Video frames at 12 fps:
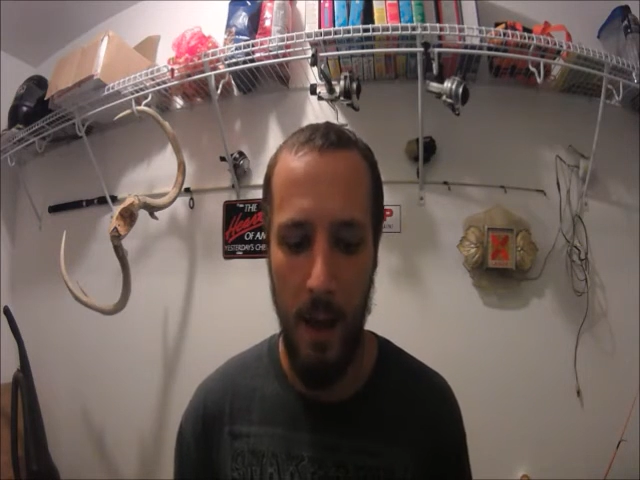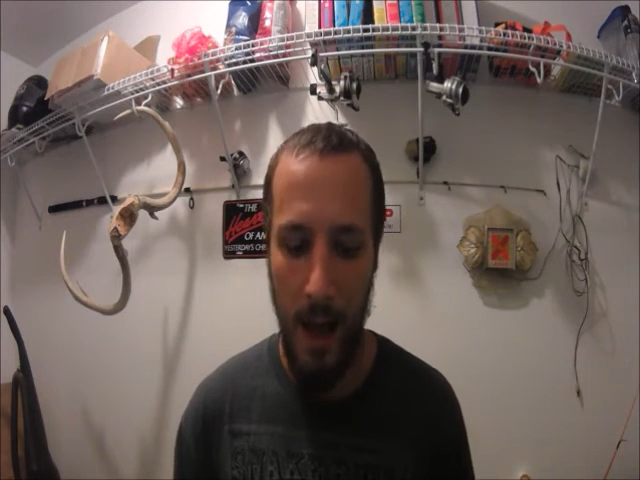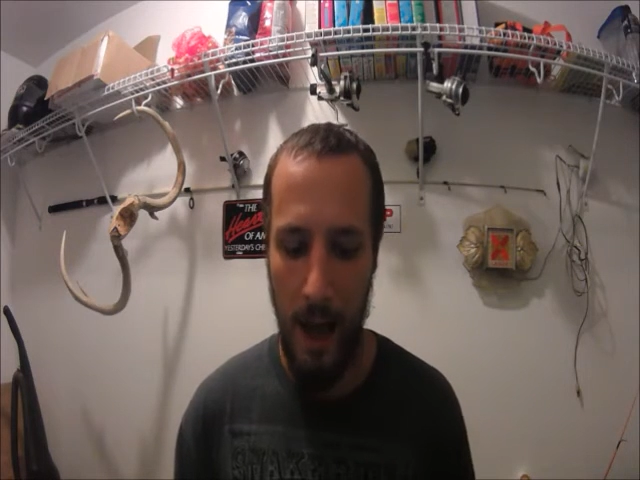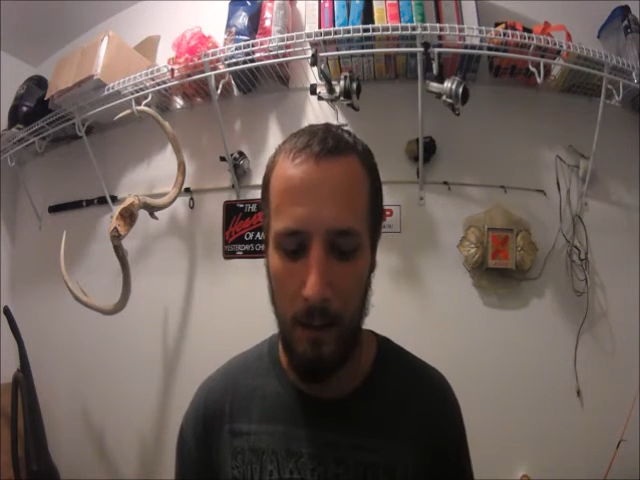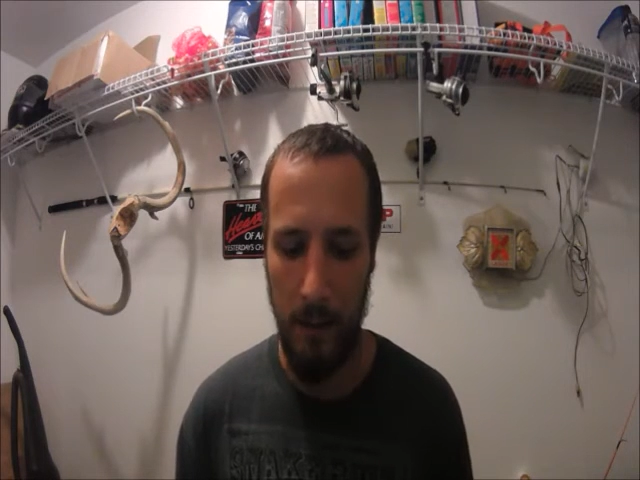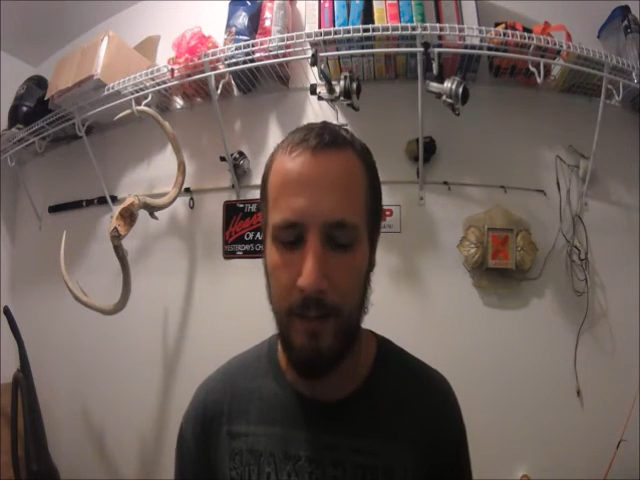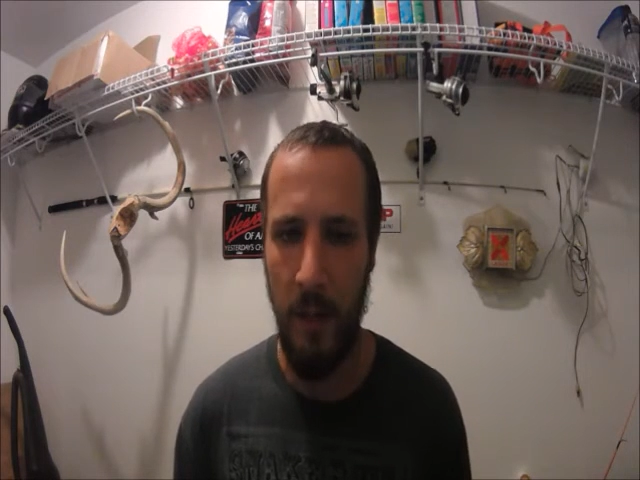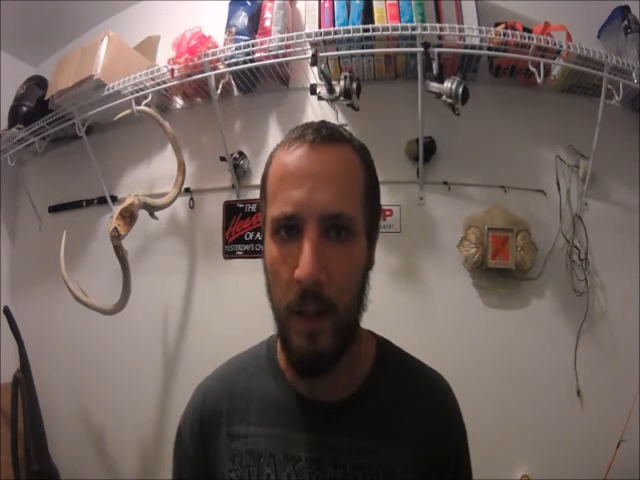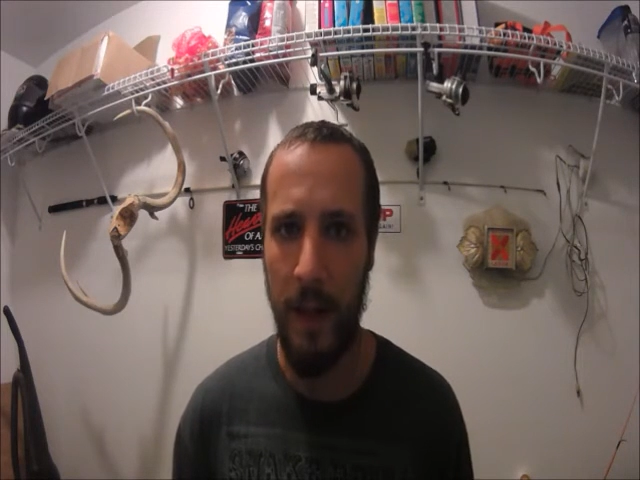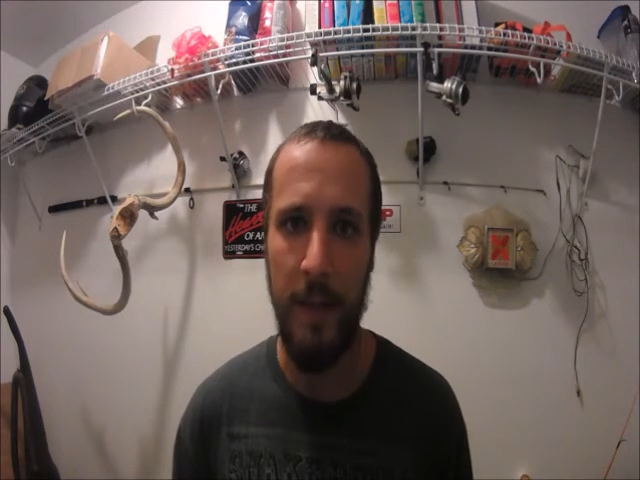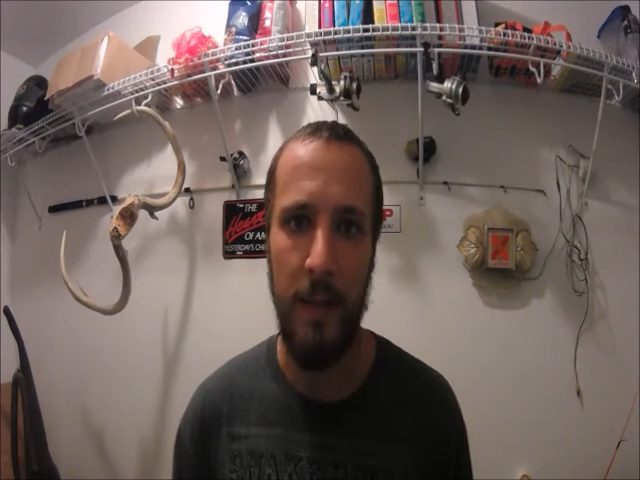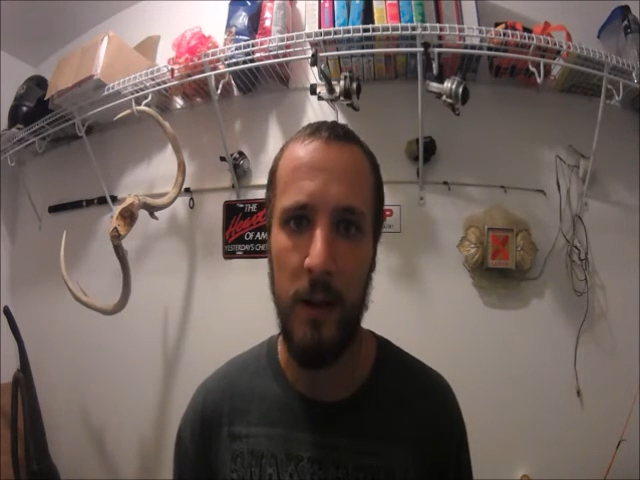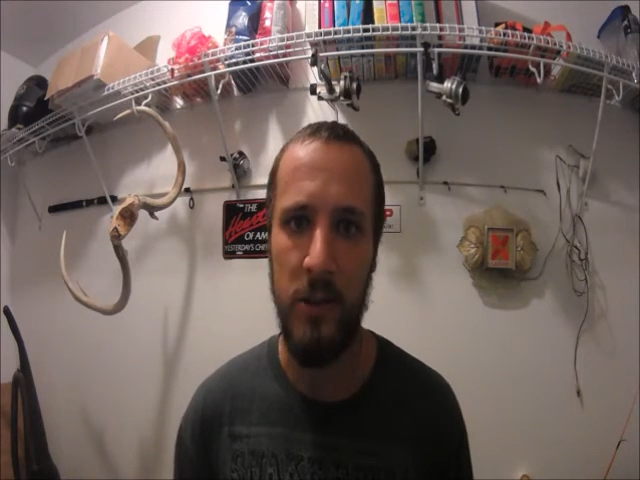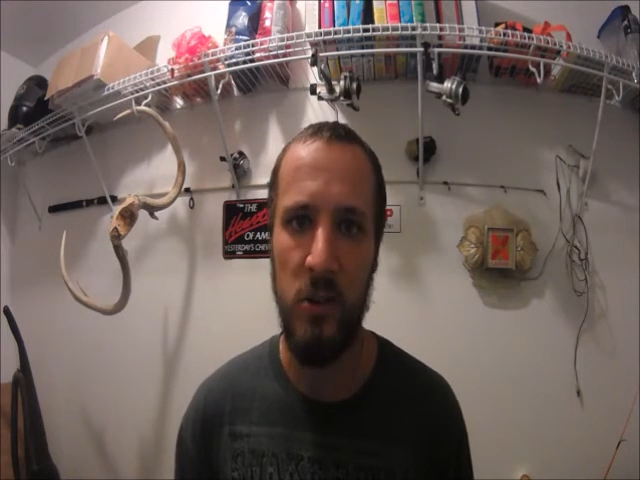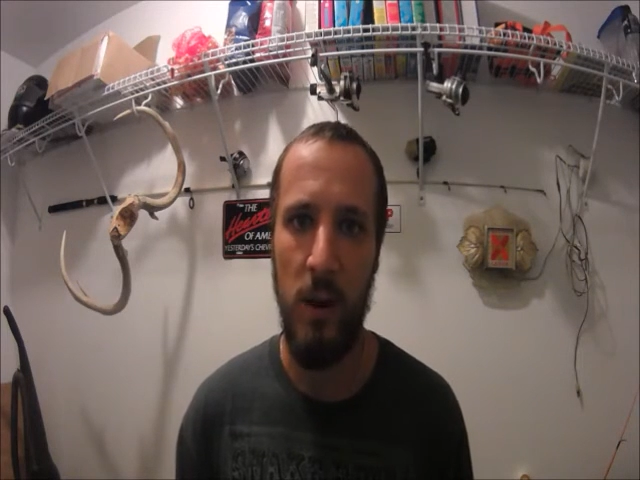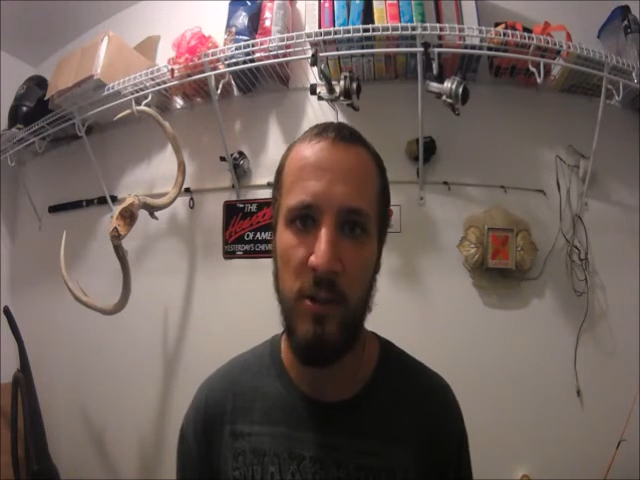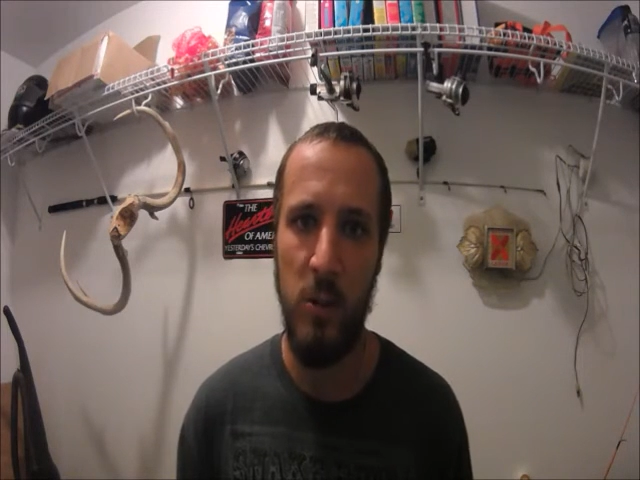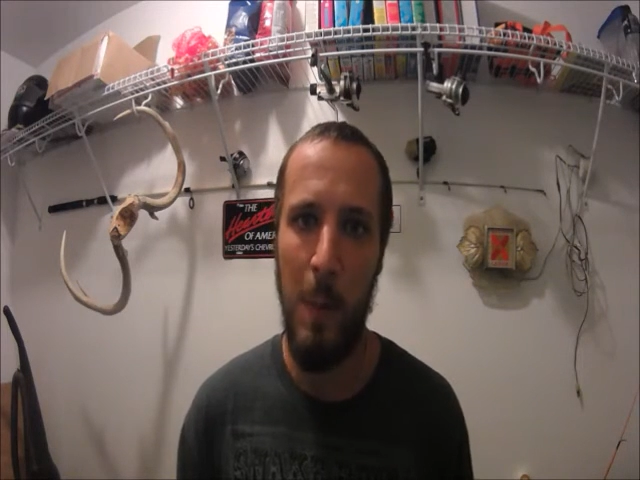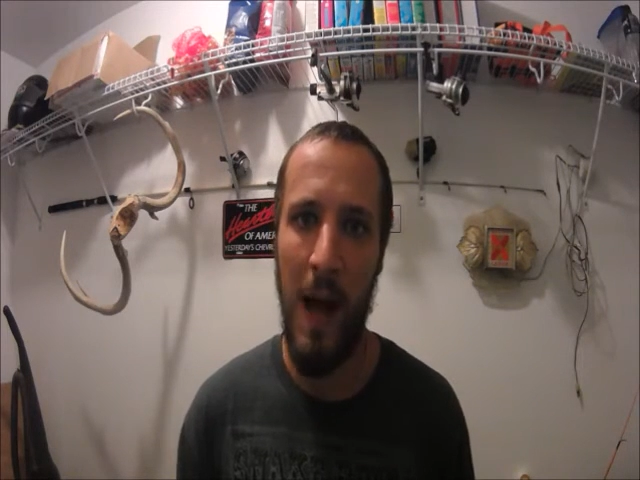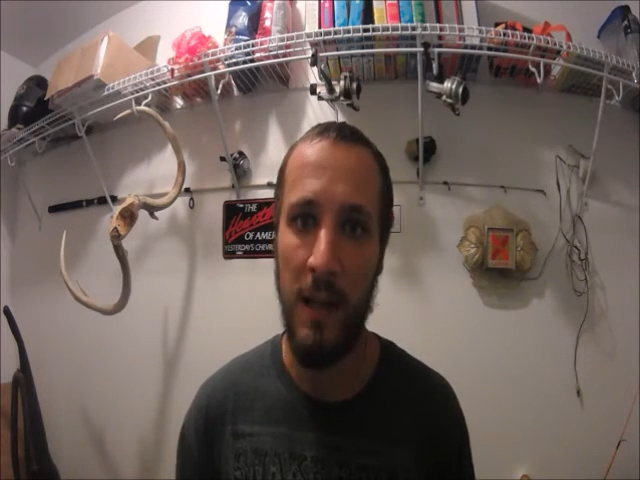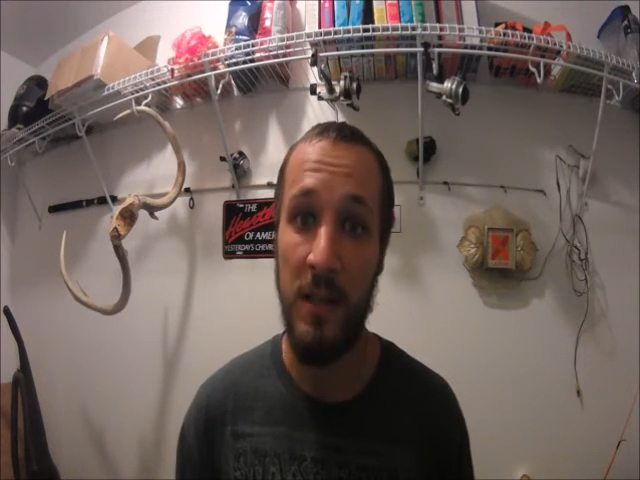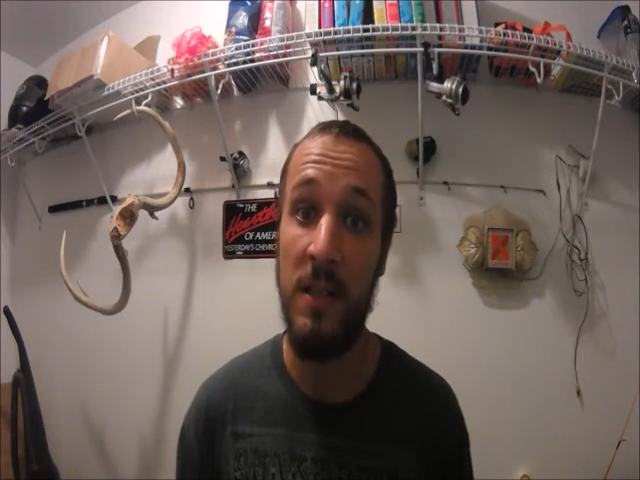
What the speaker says: I'll leave the link in the description box.